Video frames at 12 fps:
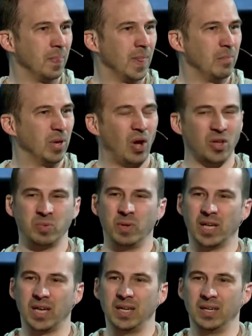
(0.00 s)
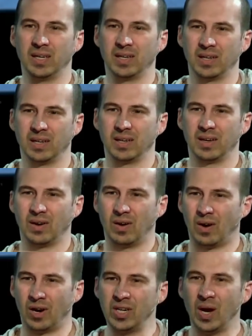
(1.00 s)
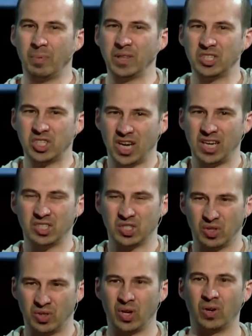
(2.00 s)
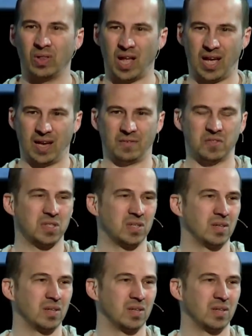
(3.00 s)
but ultimately, are you helping to change their lives?